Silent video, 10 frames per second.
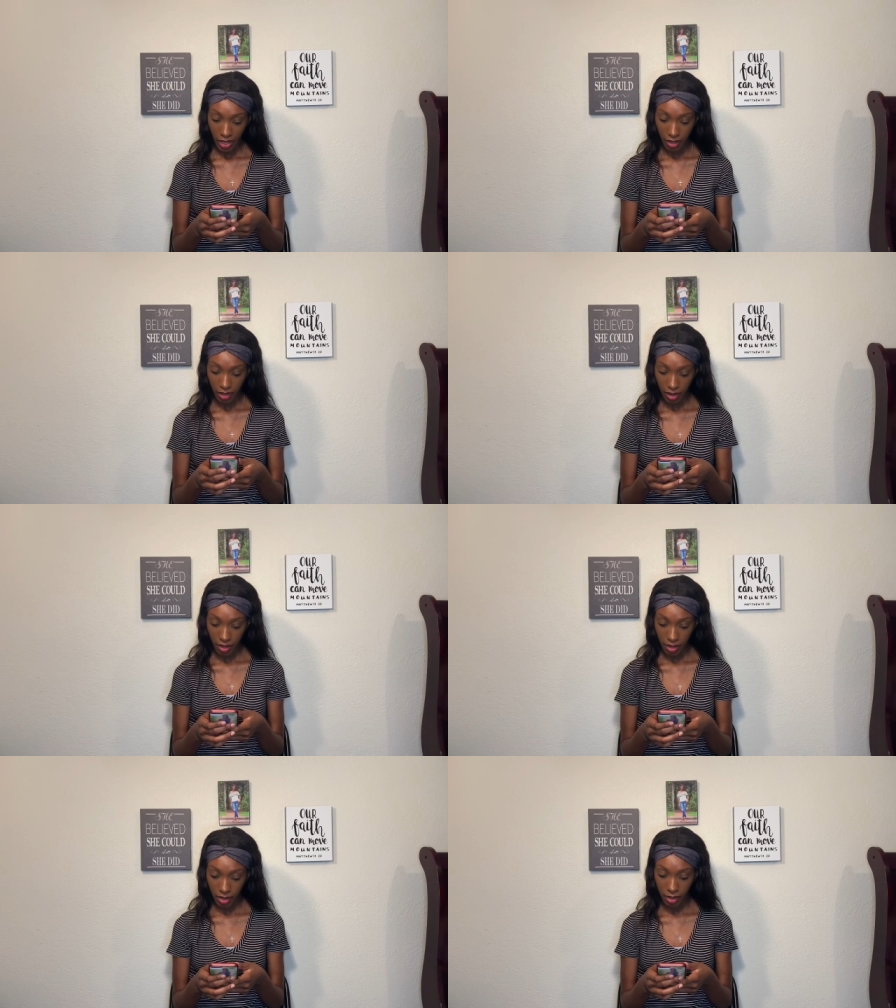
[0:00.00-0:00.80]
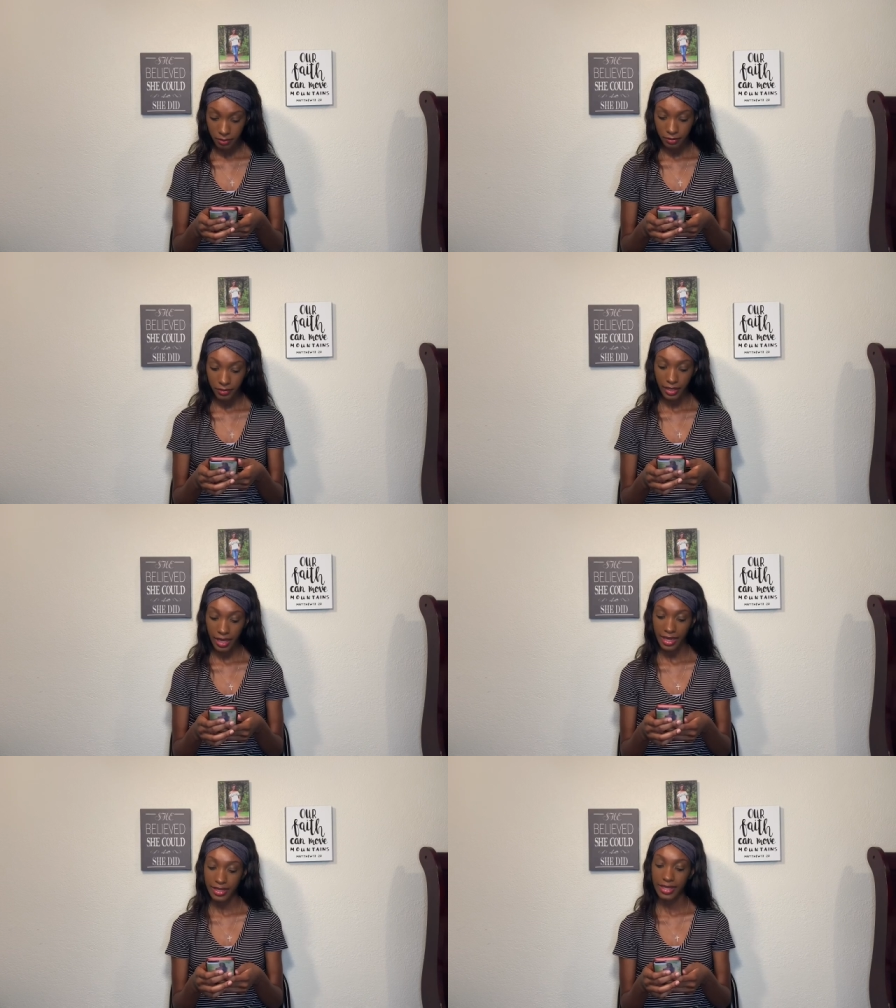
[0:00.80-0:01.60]
I
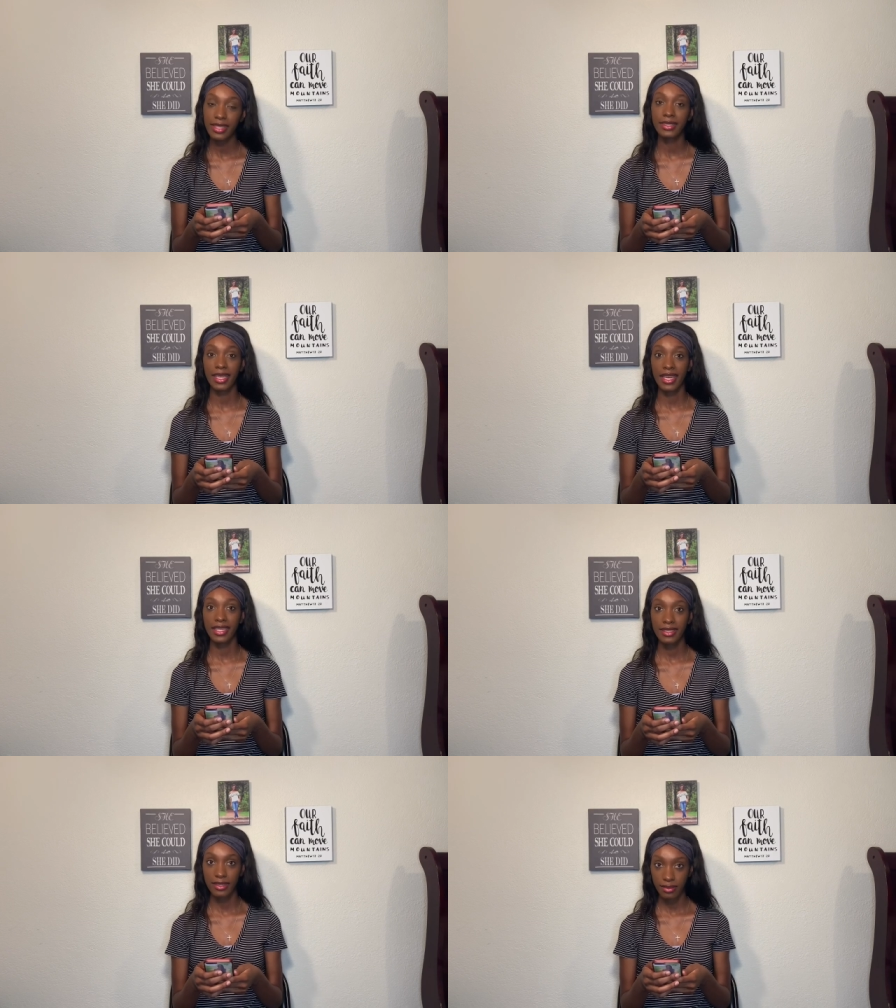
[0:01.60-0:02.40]
can't dance.